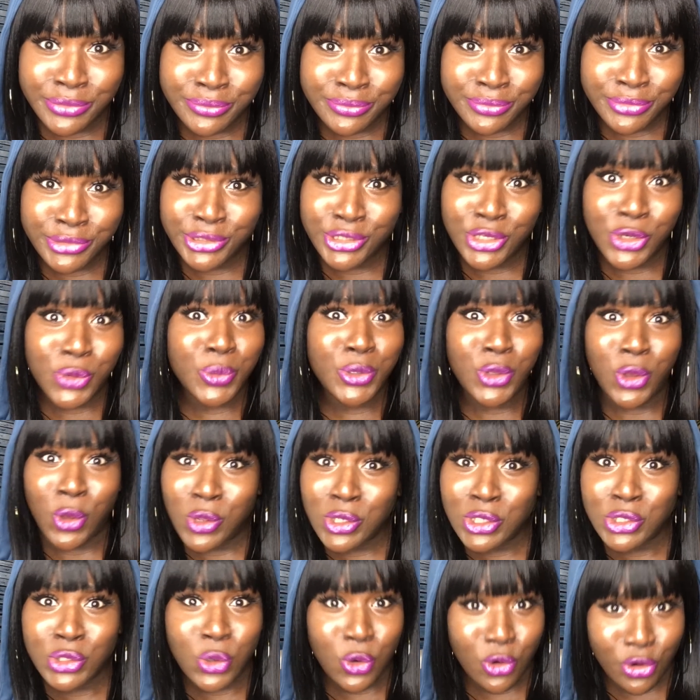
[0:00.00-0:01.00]
You know, we all
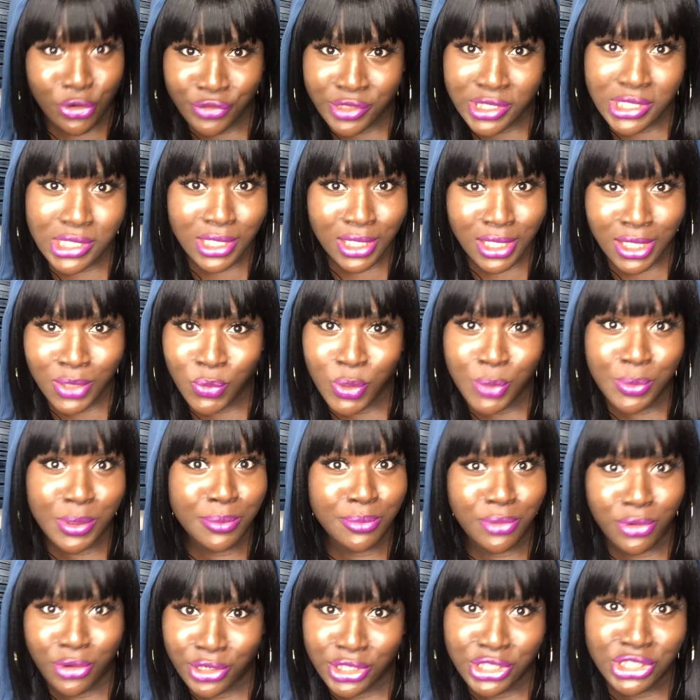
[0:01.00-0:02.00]
in quarantine. We be
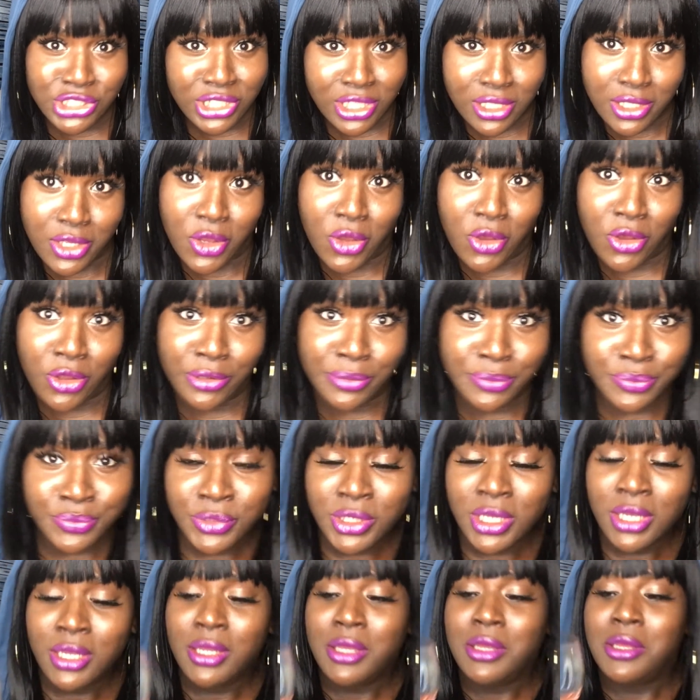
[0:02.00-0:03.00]
bored as shit, y'all.
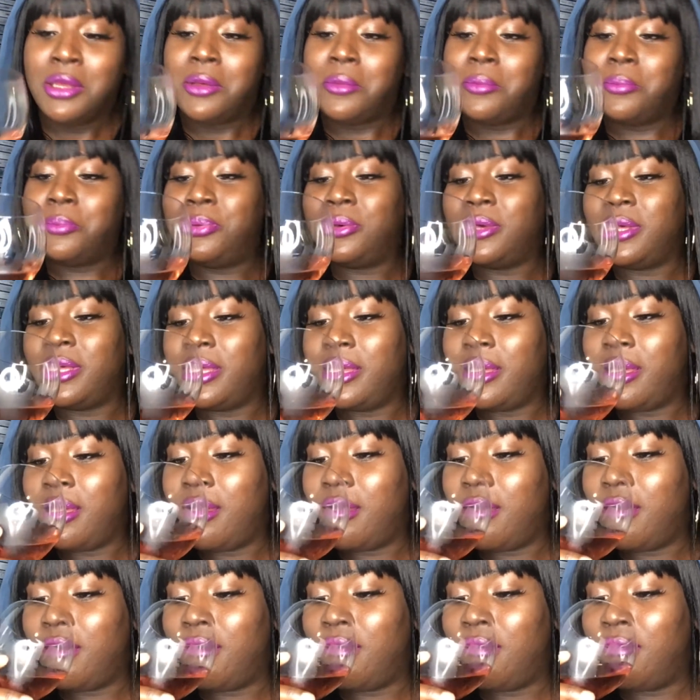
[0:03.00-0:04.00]
But,
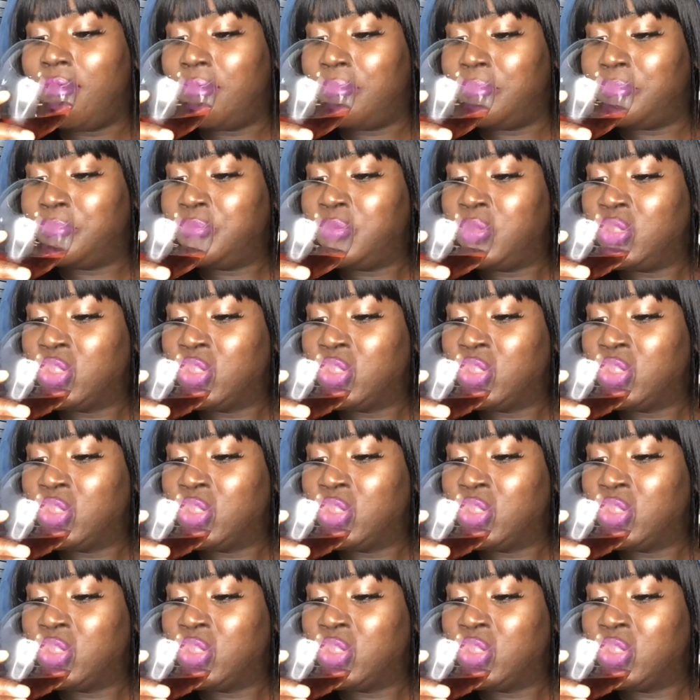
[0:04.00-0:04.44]
um,